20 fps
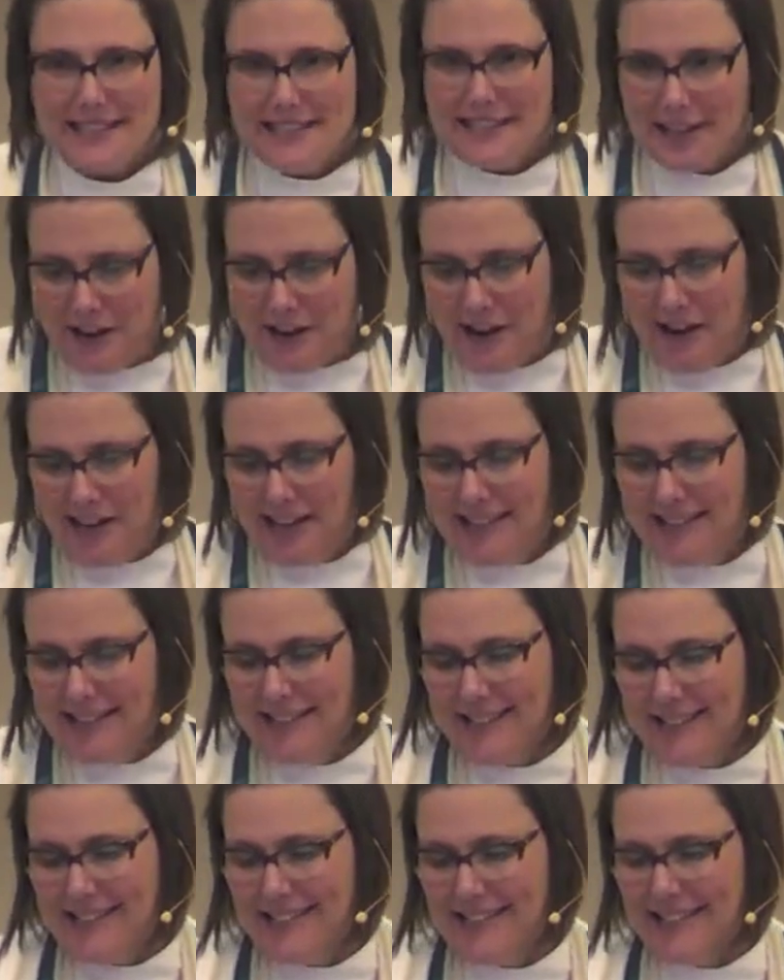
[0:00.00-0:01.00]

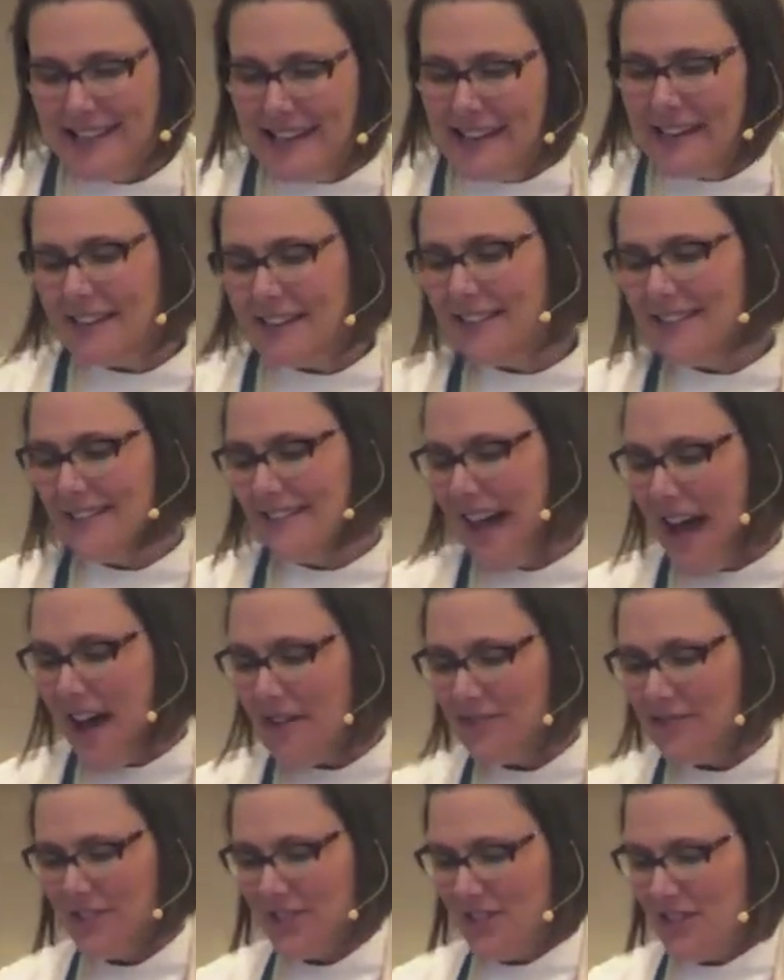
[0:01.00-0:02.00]
Sarah's cynical
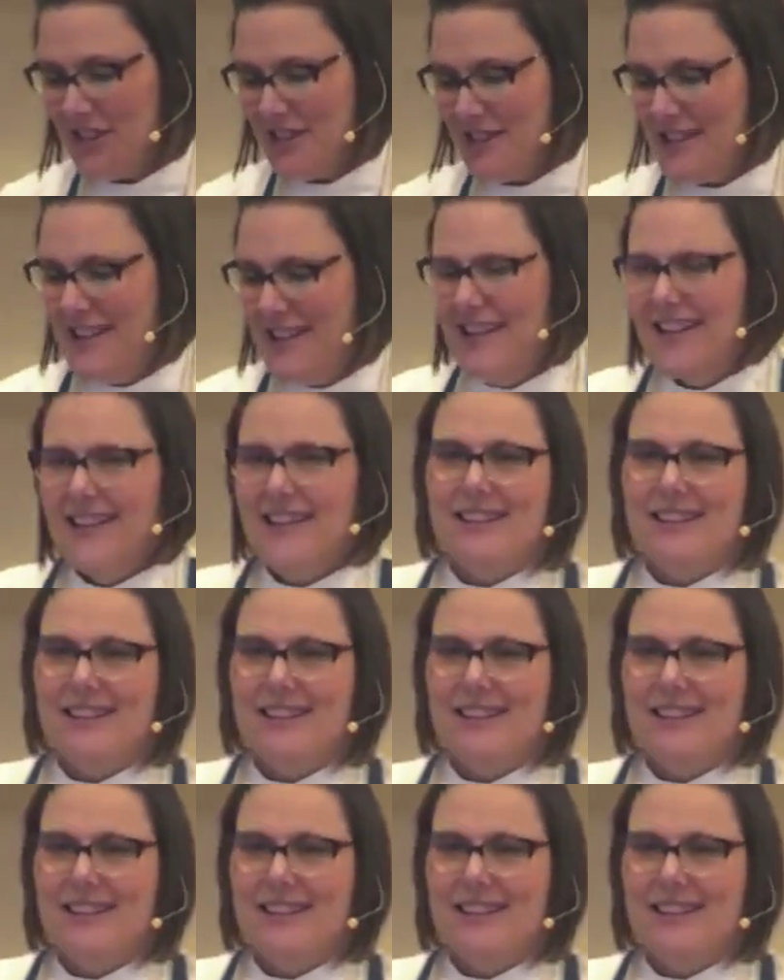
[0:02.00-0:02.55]
laughter